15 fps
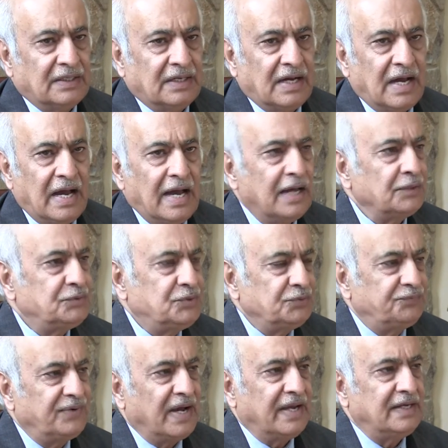How to
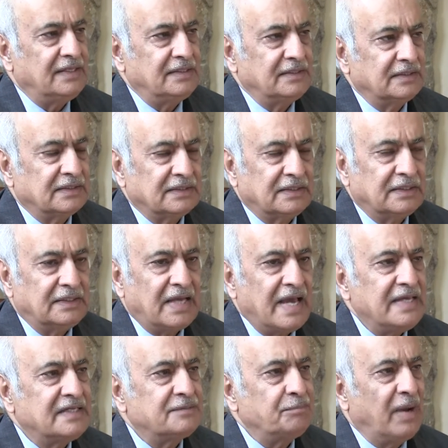find
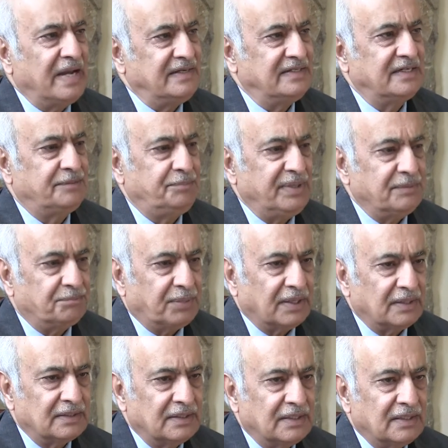like minded people
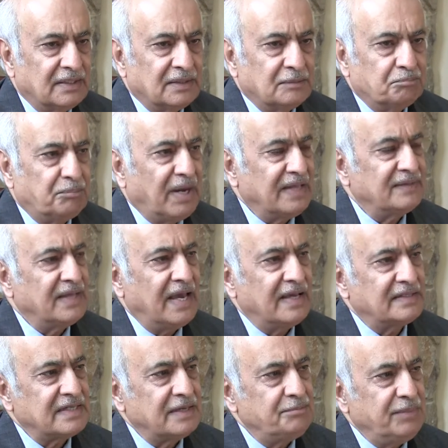by
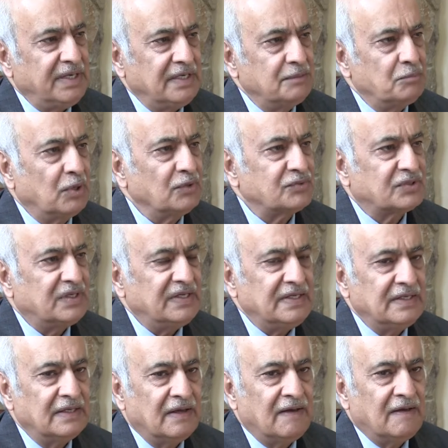that I mean
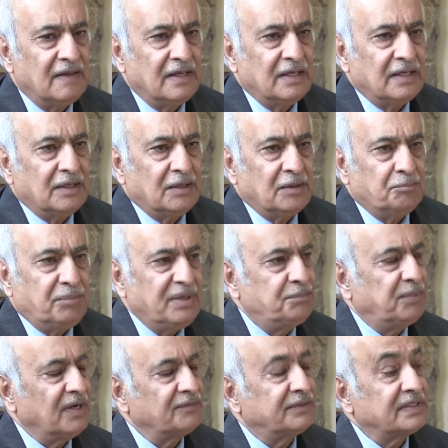mostly
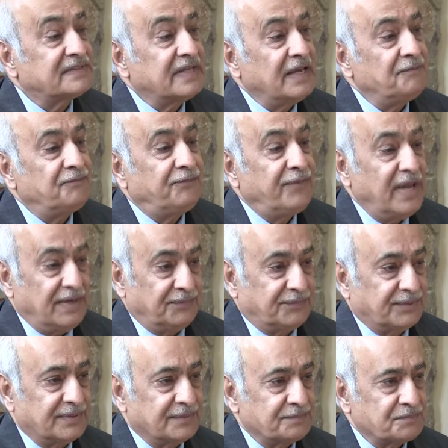people of the same
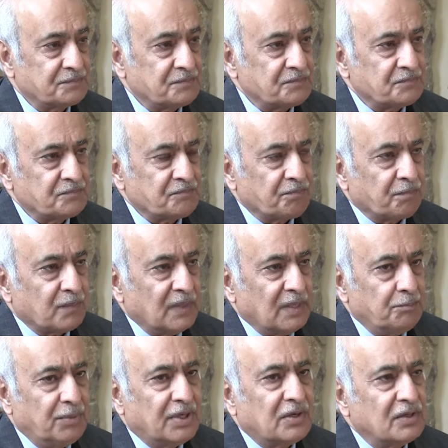faith
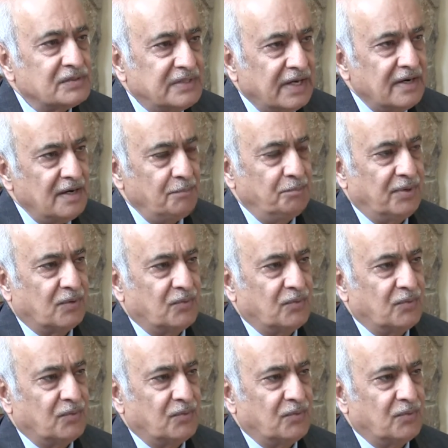because their number